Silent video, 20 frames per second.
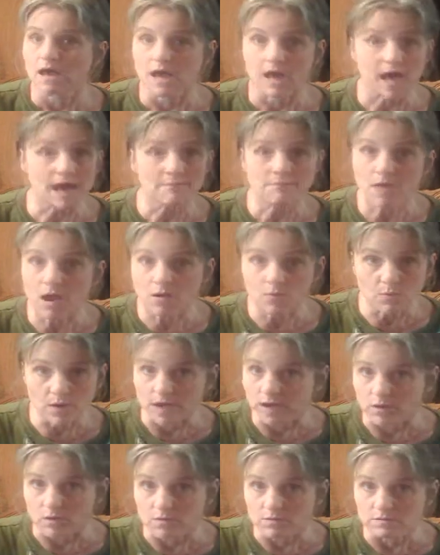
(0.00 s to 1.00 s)
I'm not
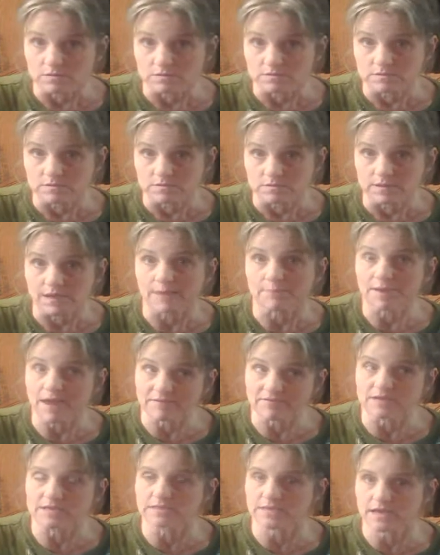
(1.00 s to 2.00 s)
well. I'm
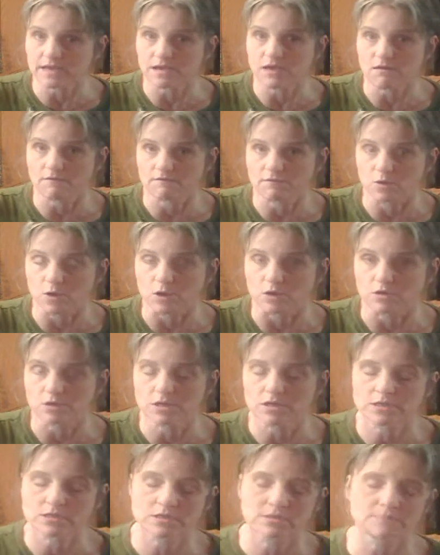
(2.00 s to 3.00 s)
having to take off work.
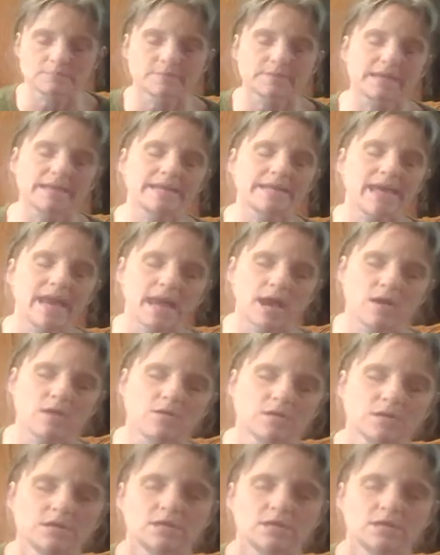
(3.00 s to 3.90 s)
Anyhow,